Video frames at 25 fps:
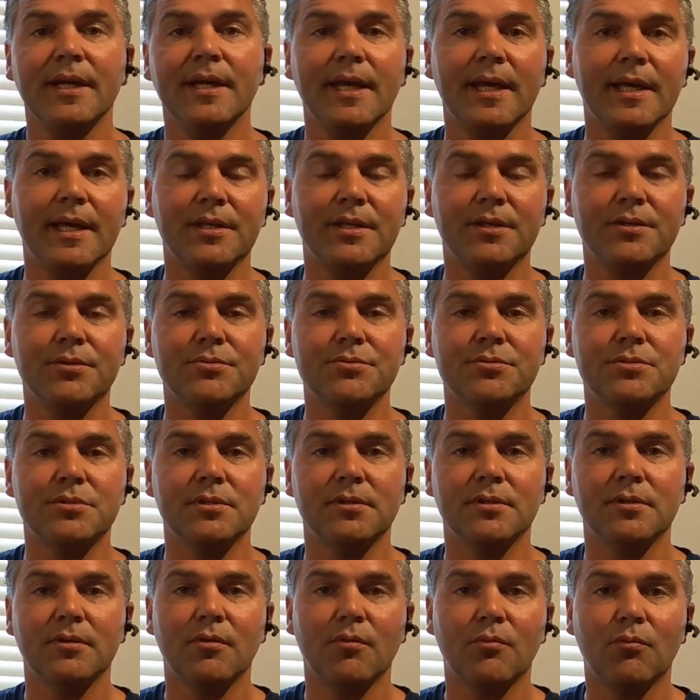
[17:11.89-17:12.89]
and use
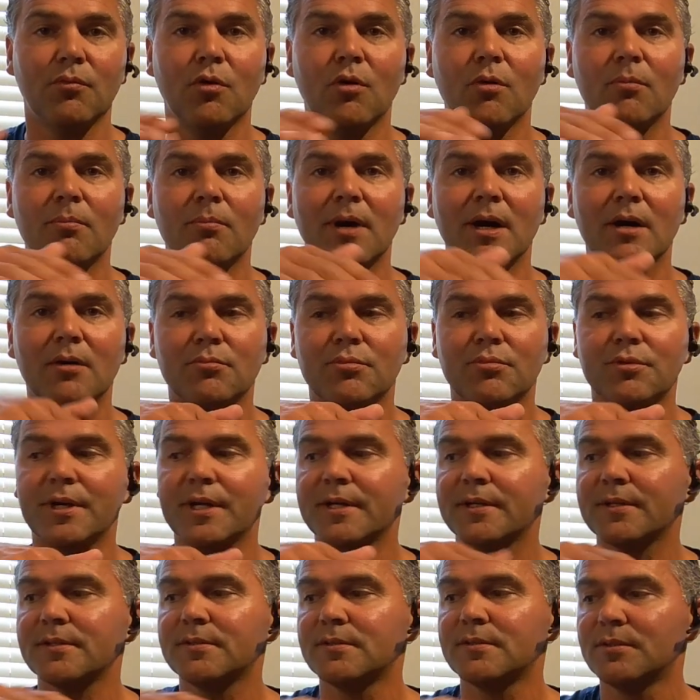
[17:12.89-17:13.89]
the wall mount
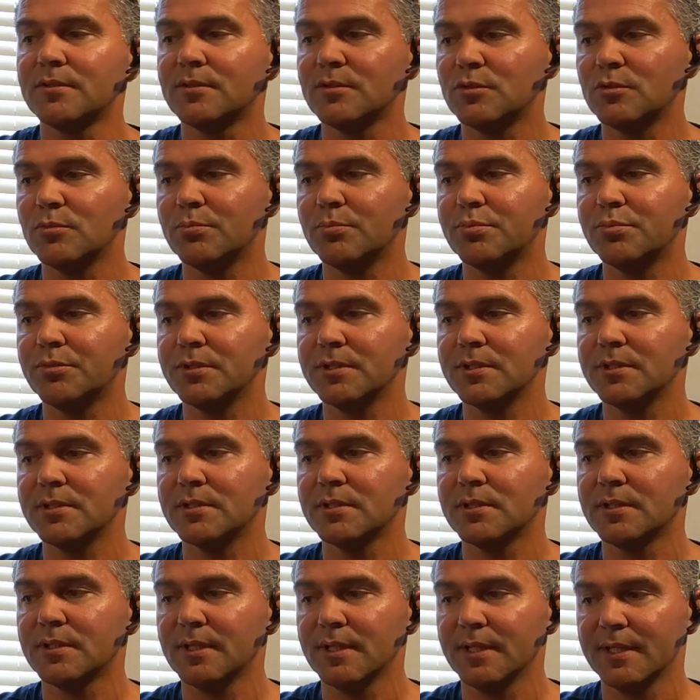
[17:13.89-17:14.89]
bracket to put it
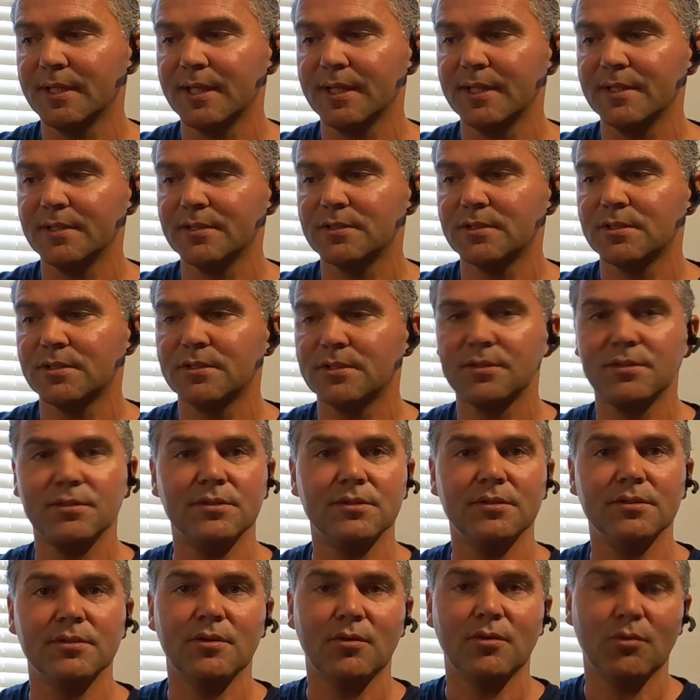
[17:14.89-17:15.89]
against
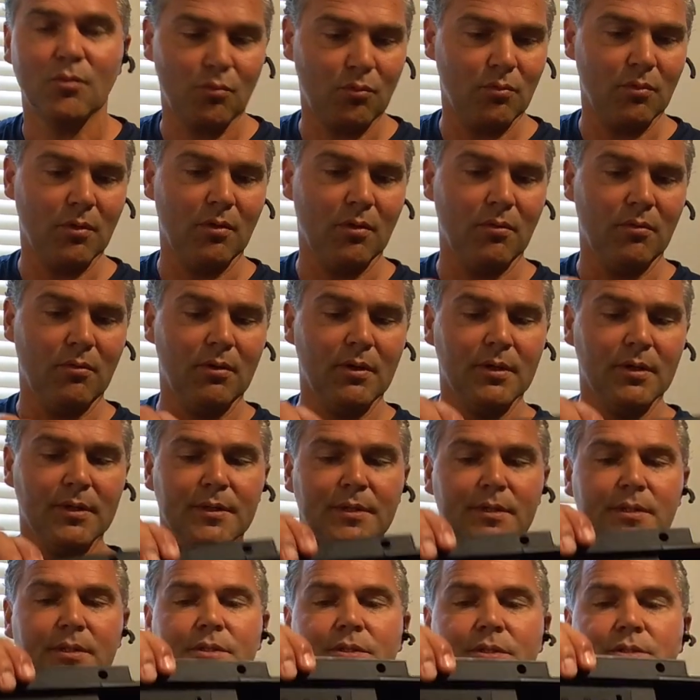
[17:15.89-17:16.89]
the wall.
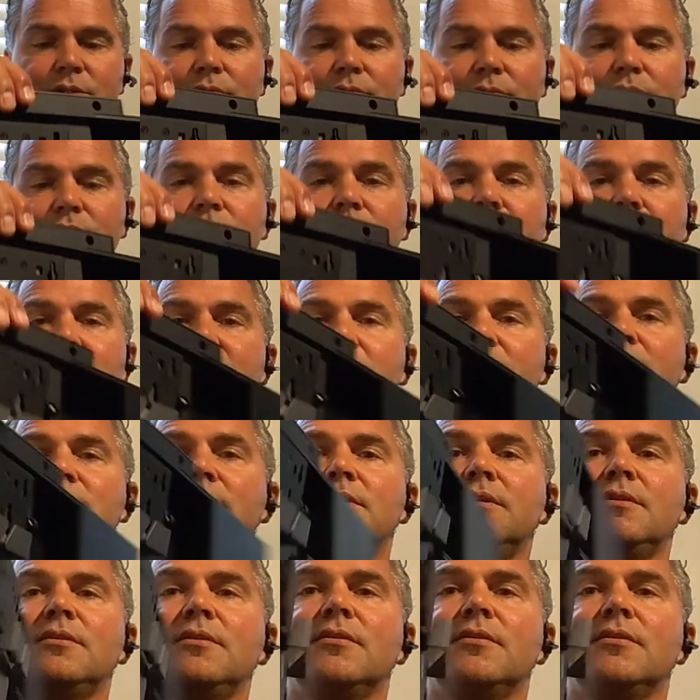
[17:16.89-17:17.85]
So it's a very